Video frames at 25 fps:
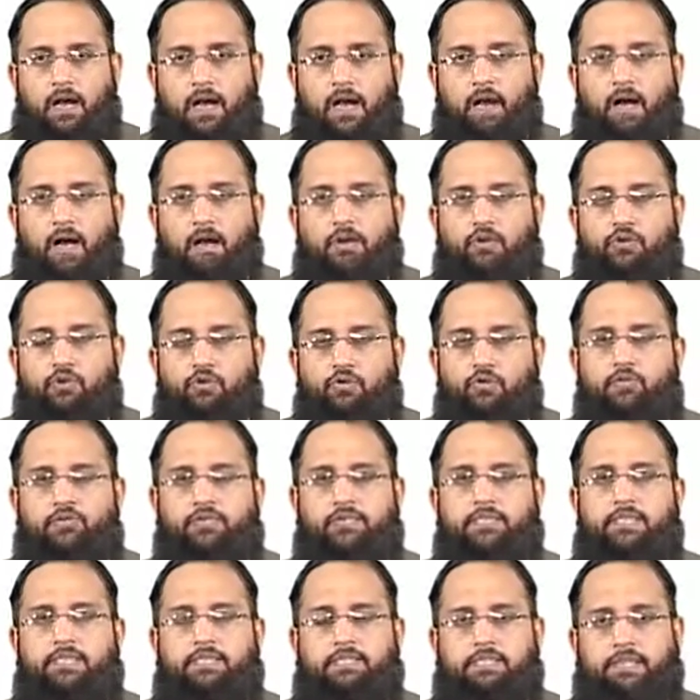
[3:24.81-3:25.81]
are
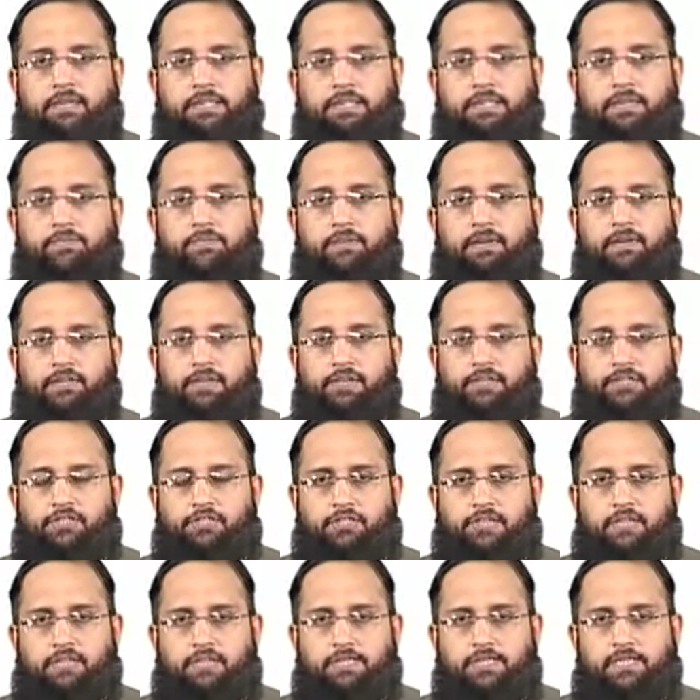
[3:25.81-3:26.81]
using such
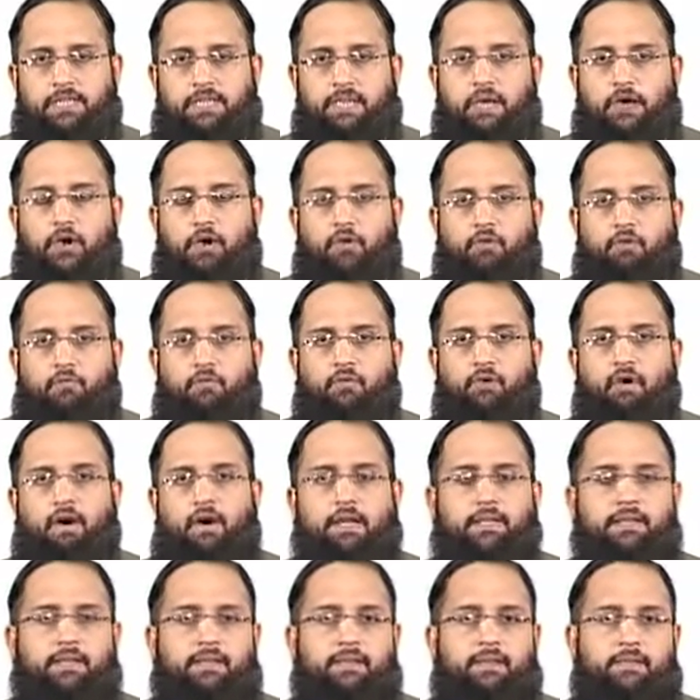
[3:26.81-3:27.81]
applications for
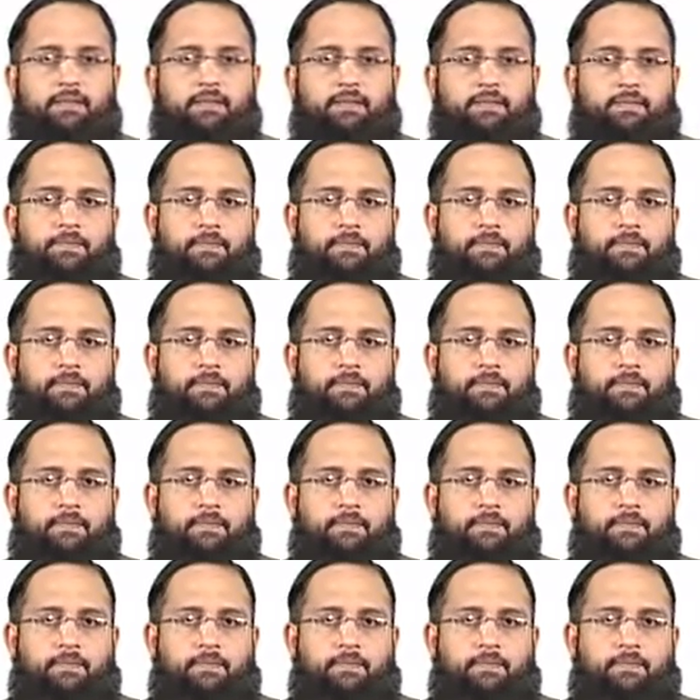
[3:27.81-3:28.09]
their